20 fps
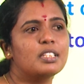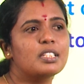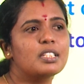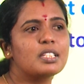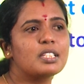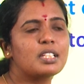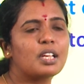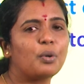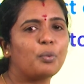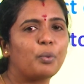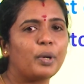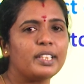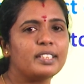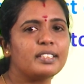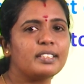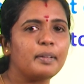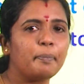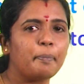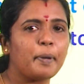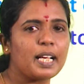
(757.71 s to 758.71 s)
So what
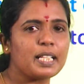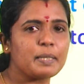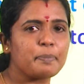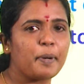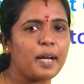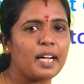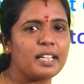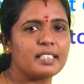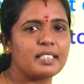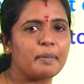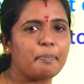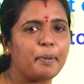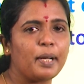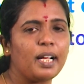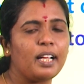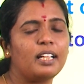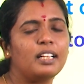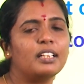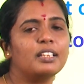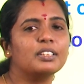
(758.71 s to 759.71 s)
is the past
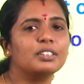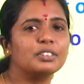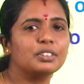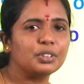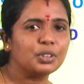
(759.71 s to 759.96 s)
participle?